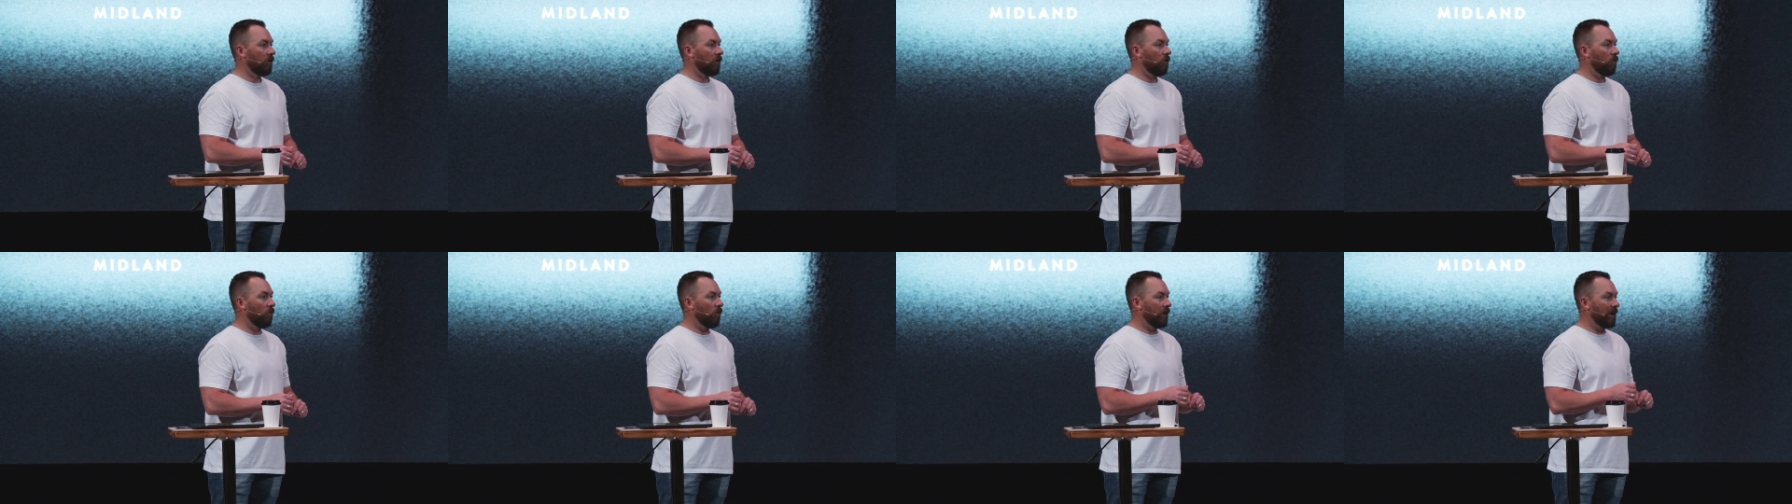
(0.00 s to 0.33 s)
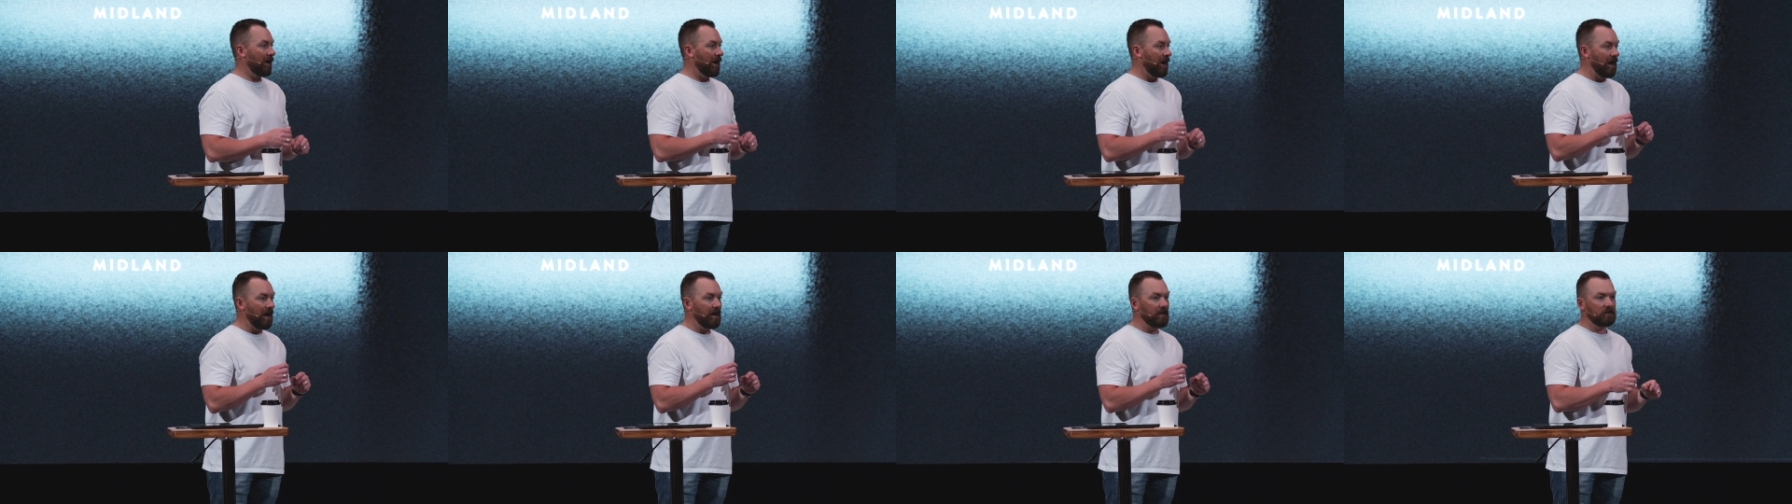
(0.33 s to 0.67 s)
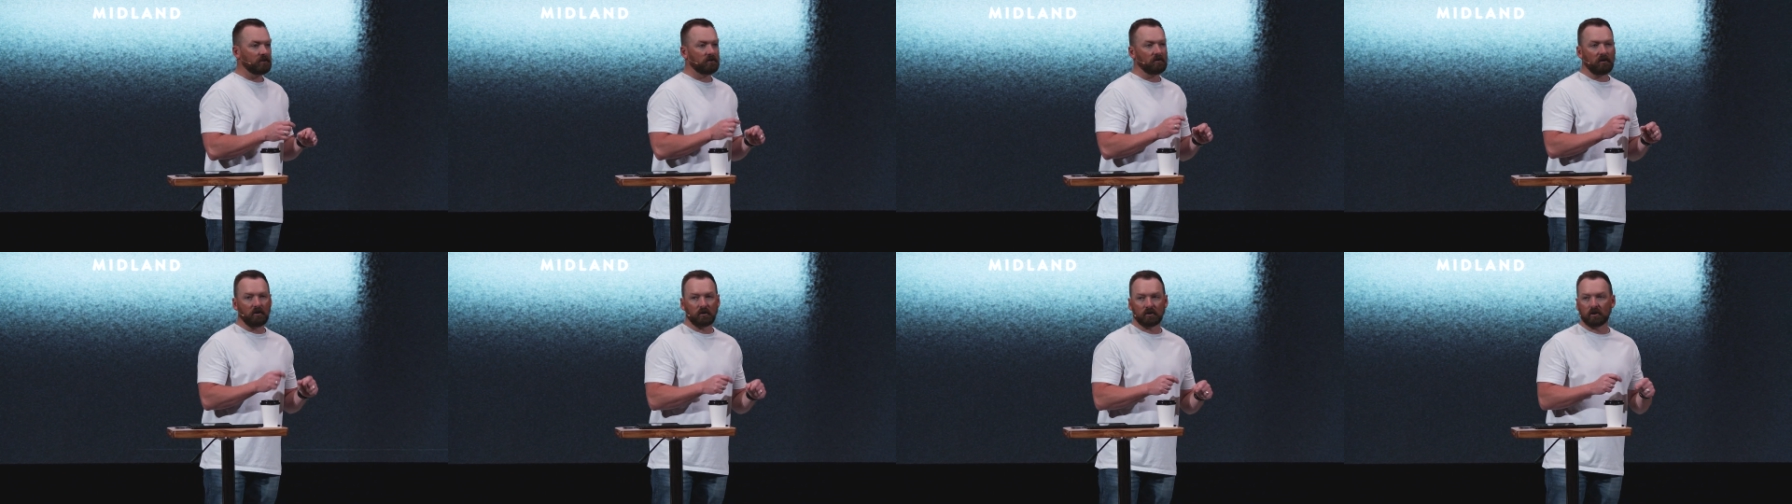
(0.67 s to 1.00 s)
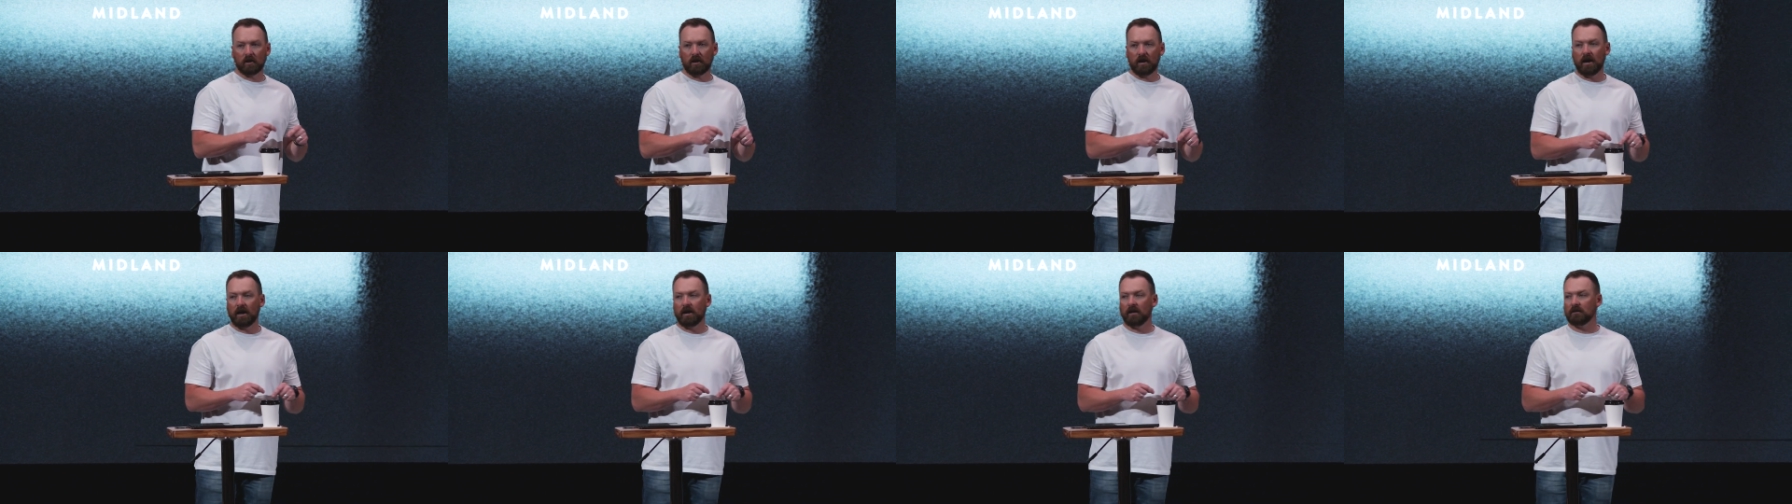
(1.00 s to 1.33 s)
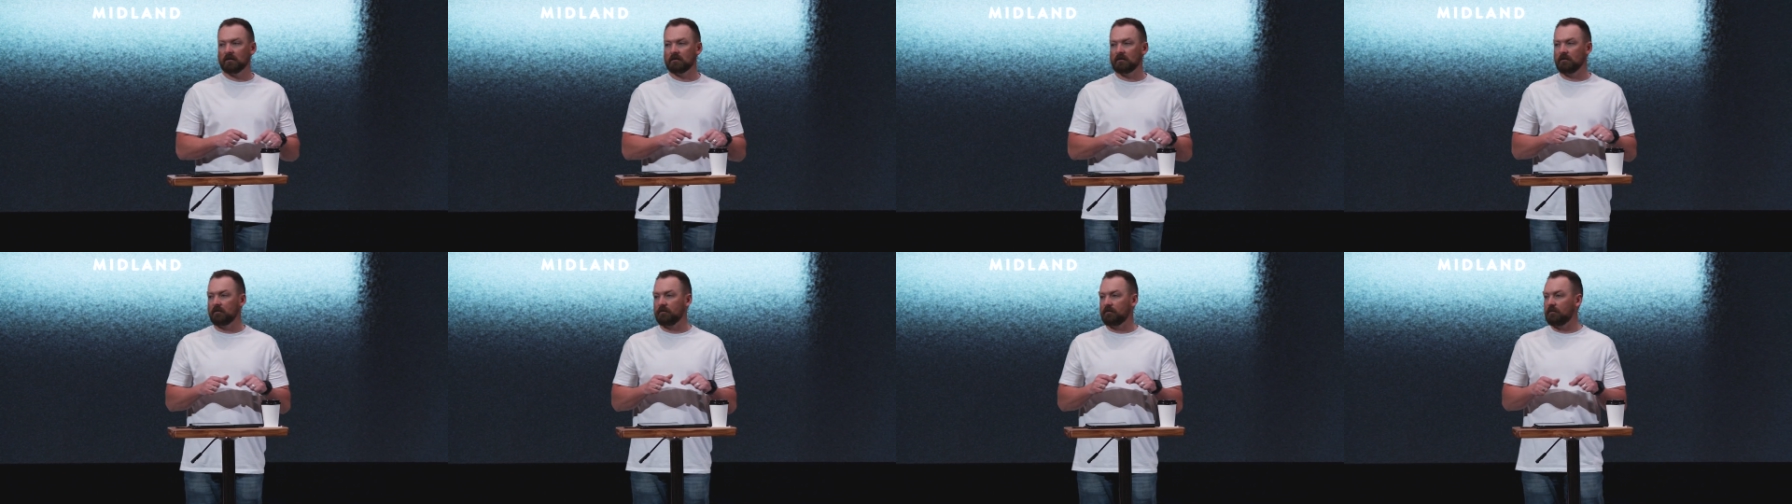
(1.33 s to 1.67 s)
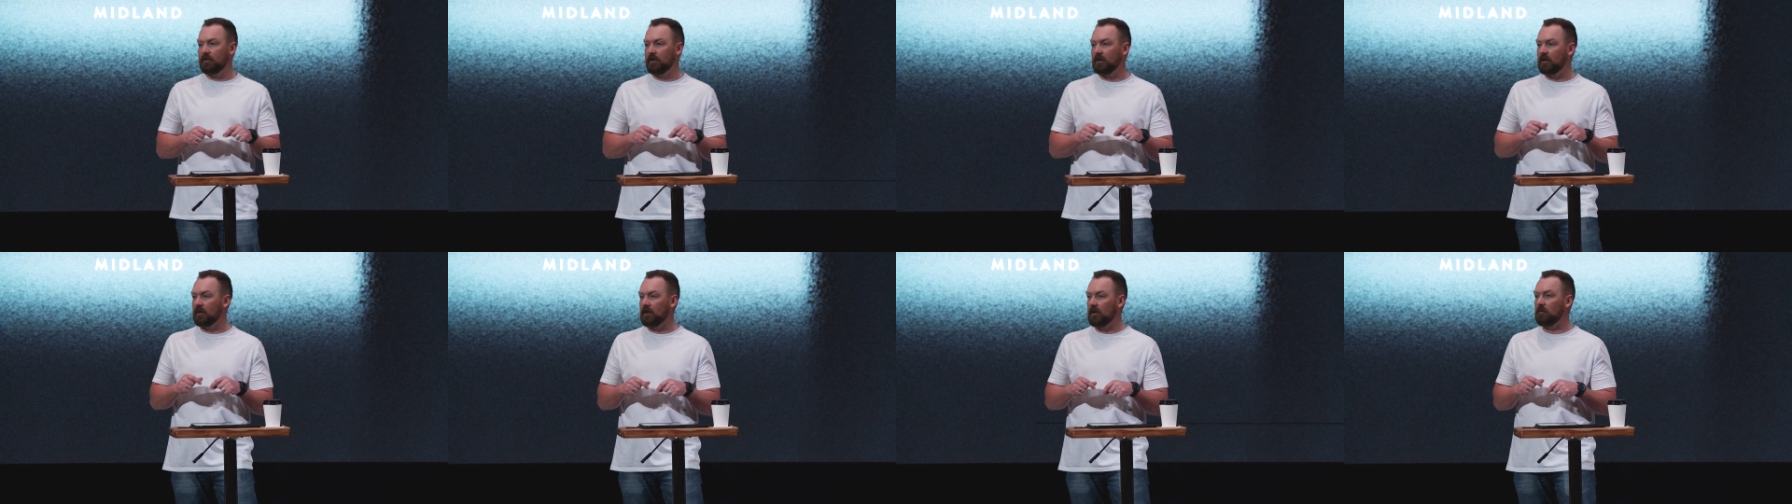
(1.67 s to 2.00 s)
when I start trying to
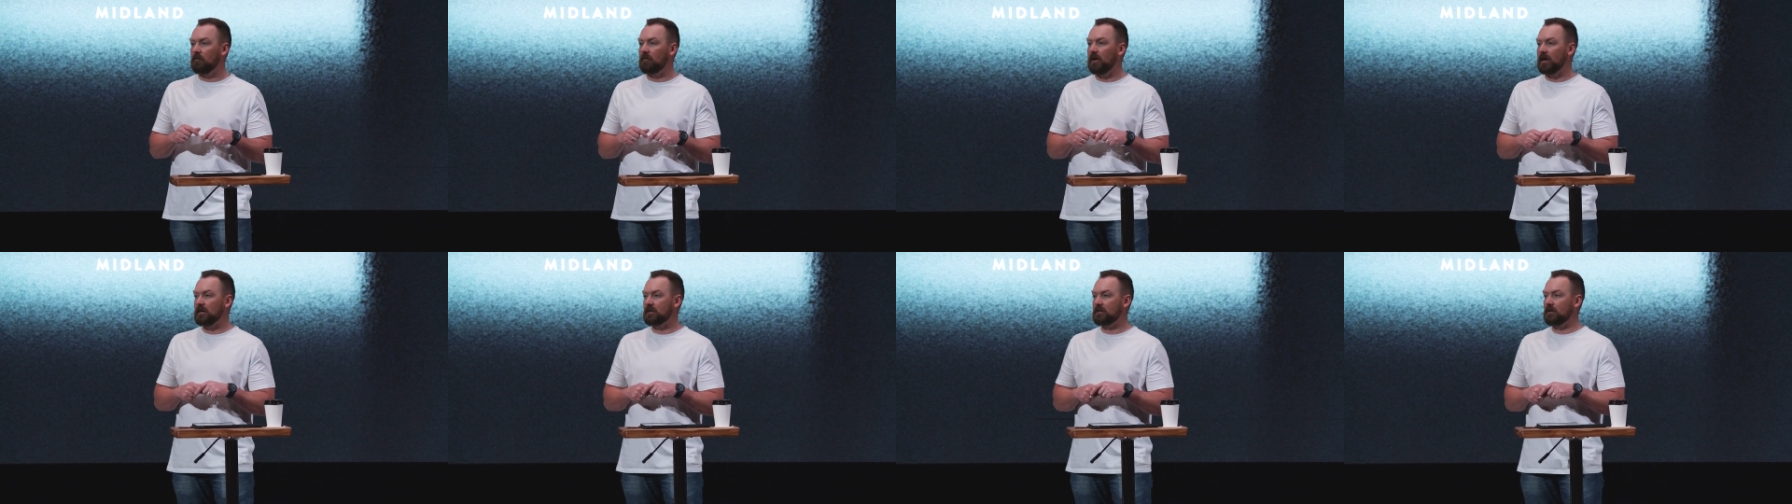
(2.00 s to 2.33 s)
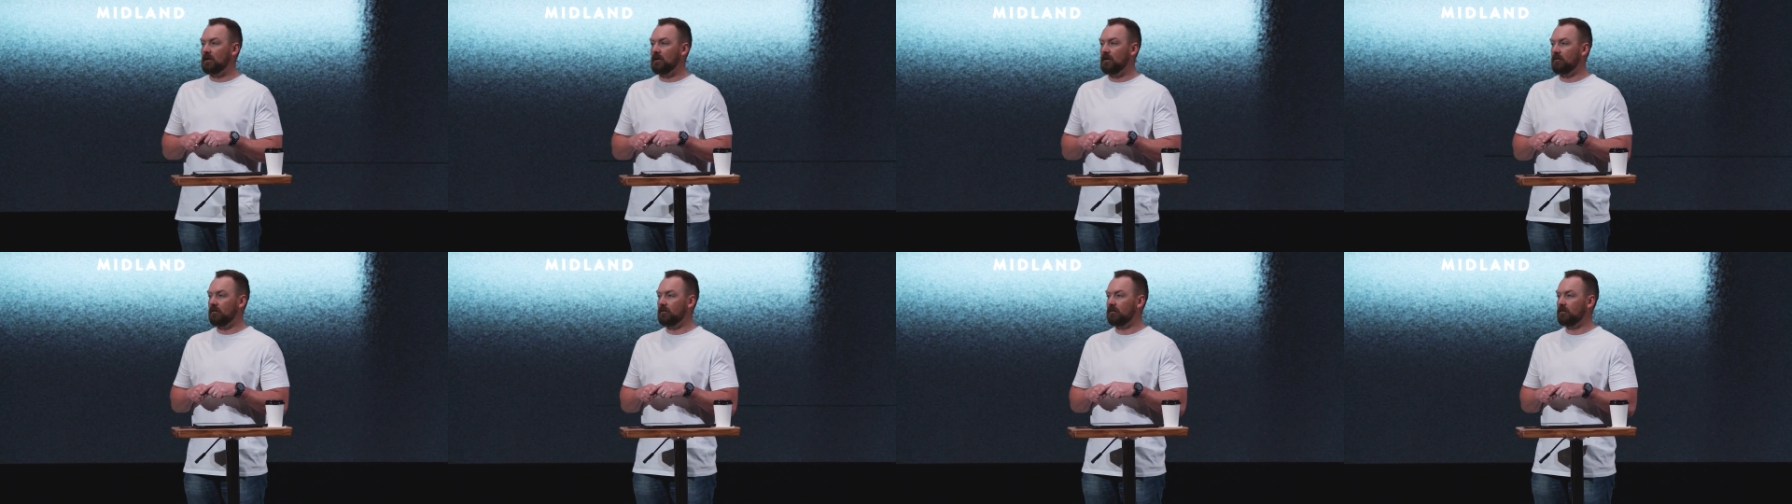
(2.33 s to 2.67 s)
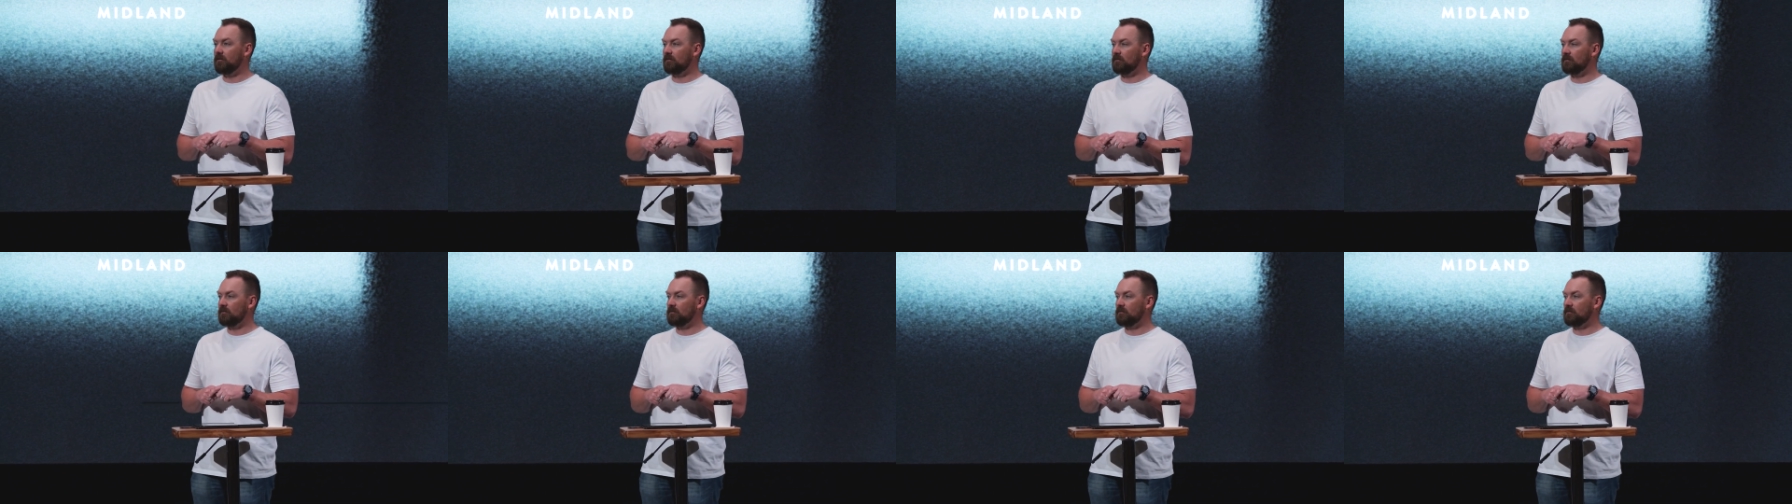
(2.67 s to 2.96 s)
fill it up myself.